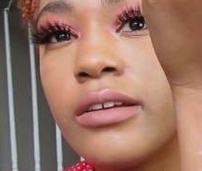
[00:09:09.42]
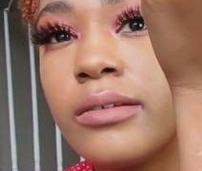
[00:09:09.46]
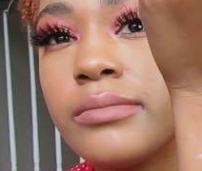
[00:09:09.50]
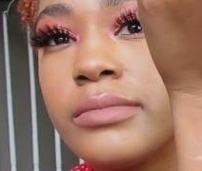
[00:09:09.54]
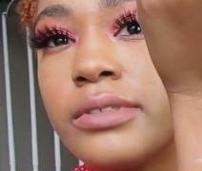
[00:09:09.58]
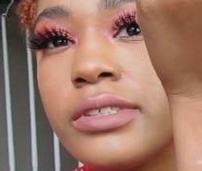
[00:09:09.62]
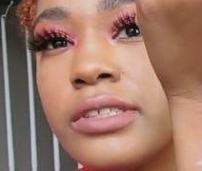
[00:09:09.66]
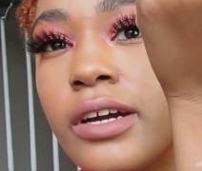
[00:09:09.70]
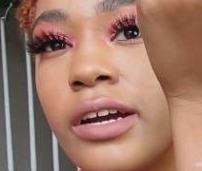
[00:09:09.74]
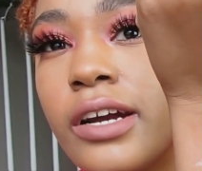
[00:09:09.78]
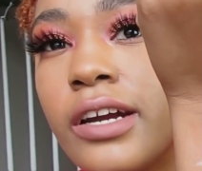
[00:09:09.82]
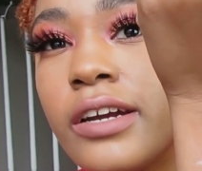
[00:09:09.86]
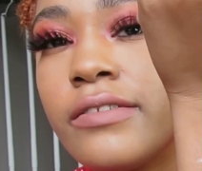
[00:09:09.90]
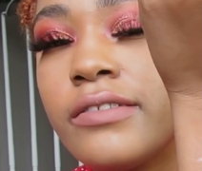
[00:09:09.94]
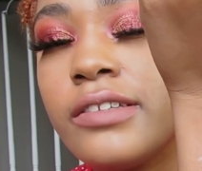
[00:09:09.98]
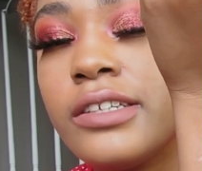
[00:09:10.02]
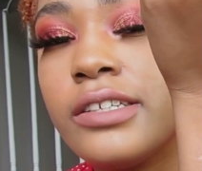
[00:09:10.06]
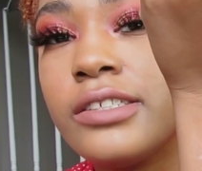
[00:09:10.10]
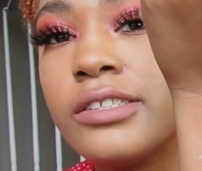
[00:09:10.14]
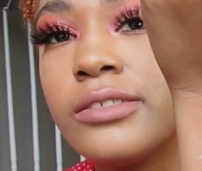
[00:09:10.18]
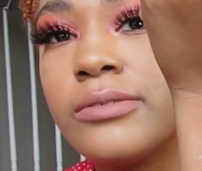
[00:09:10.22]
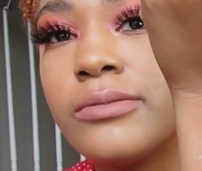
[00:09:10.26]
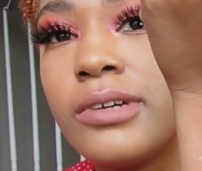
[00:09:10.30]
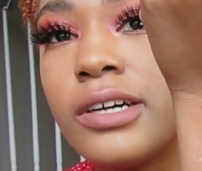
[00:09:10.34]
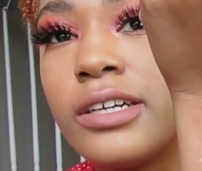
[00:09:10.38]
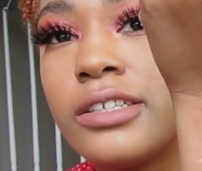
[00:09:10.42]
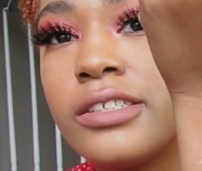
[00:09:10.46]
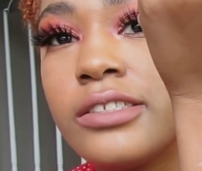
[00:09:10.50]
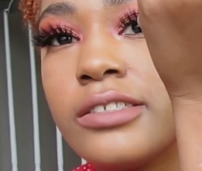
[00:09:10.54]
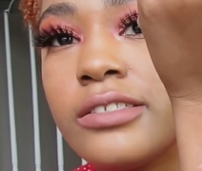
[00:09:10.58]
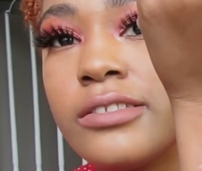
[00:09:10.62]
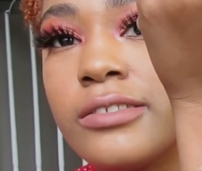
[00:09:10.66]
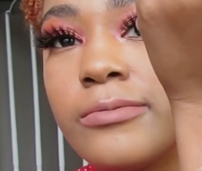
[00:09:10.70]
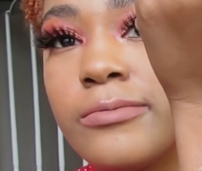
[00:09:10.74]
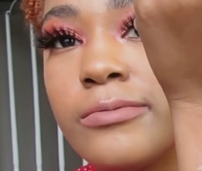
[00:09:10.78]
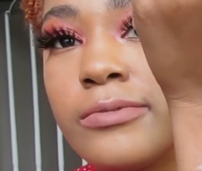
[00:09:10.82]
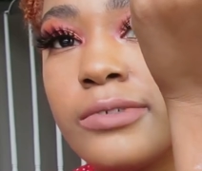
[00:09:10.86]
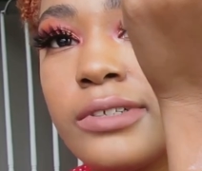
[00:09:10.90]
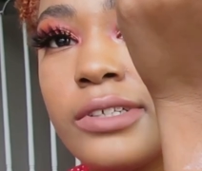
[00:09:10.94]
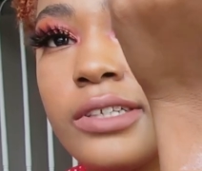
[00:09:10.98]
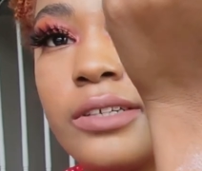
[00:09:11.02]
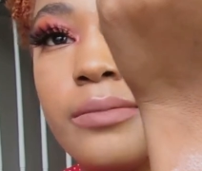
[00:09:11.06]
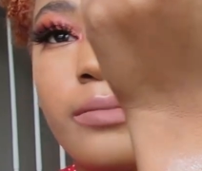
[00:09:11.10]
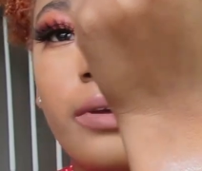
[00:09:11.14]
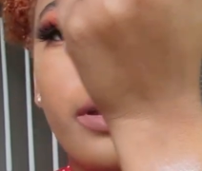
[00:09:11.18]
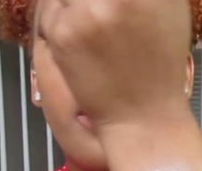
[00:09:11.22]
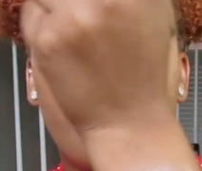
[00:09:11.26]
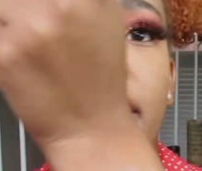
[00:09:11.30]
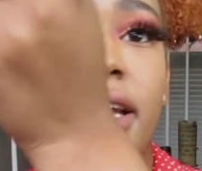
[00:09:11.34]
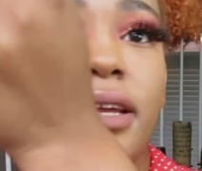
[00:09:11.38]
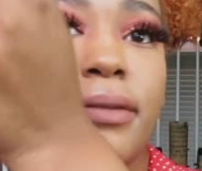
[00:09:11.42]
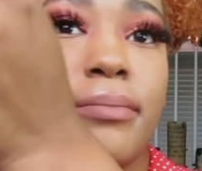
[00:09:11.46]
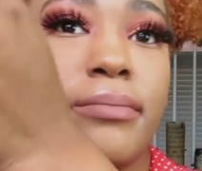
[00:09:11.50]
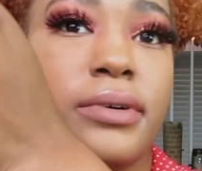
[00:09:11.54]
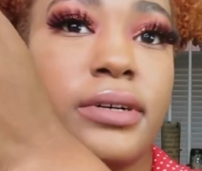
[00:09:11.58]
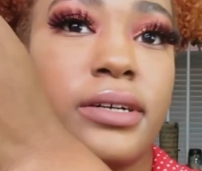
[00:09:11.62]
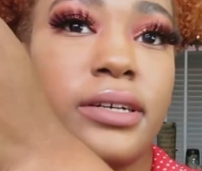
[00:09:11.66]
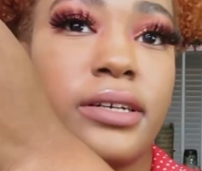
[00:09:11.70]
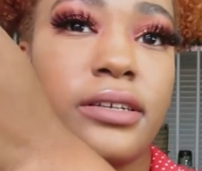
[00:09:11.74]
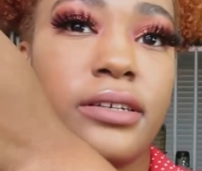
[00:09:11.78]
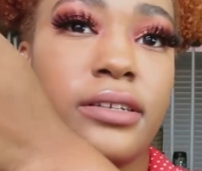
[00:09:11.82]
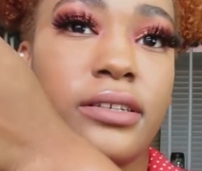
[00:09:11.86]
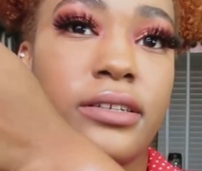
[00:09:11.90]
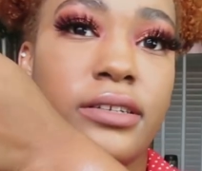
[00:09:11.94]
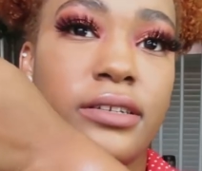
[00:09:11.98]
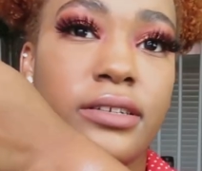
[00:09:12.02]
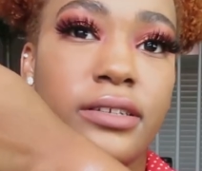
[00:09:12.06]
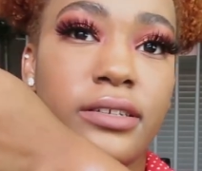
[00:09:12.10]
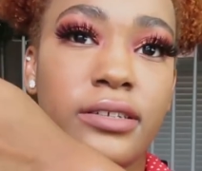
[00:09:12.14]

I'm sorry if these swatches are really bad, but